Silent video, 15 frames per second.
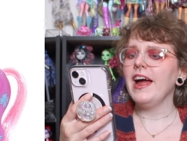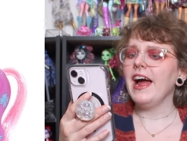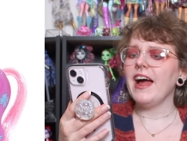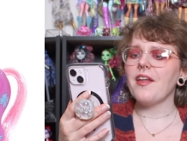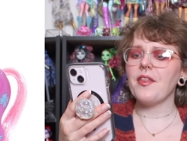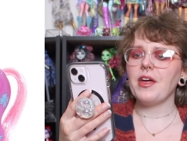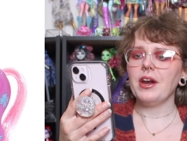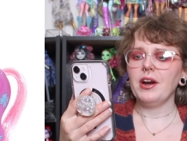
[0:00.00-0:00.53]

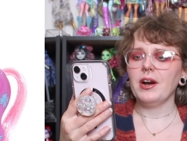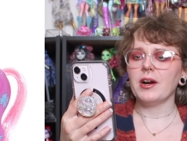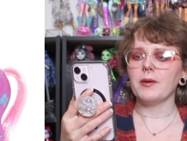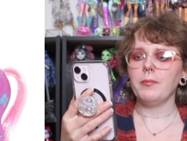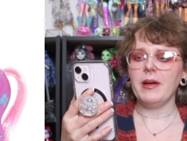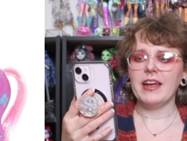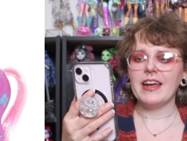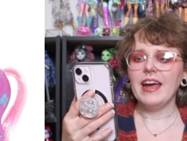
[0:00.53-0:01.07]
And then
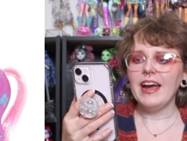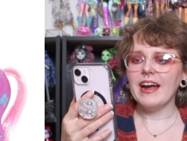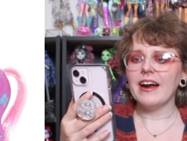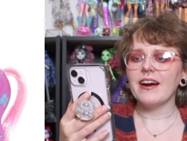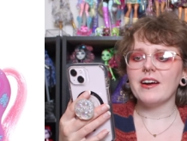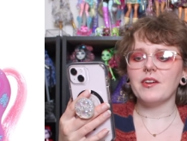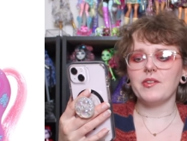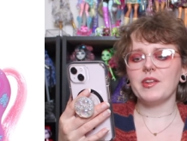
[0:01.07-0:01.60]
her pink
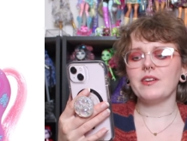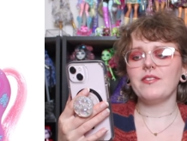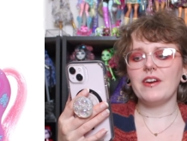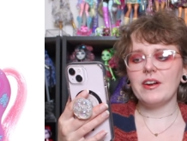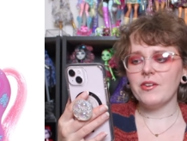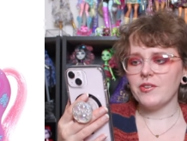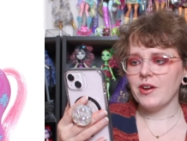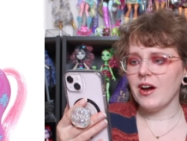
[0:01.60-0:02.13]
hair is like
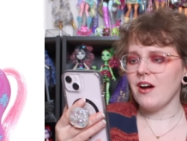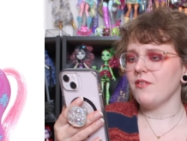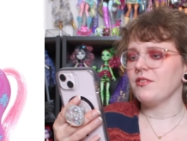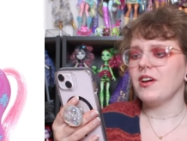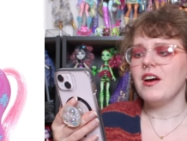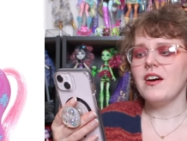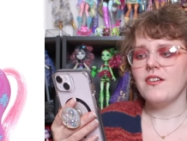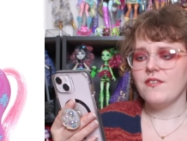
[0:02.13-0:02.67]
very
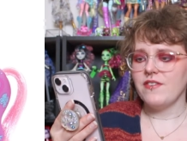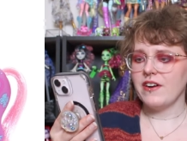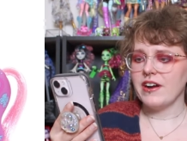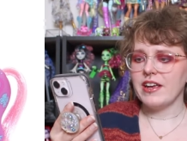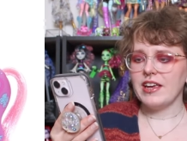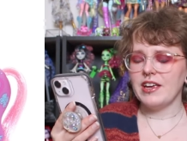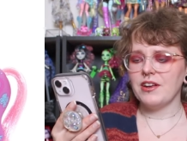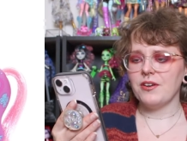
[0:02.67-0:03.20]
soft,
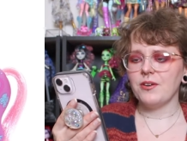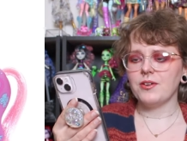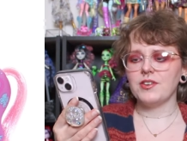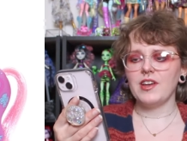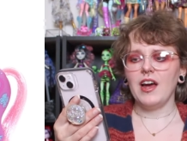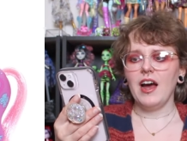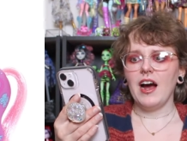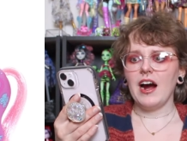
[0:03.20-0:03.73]
very cute.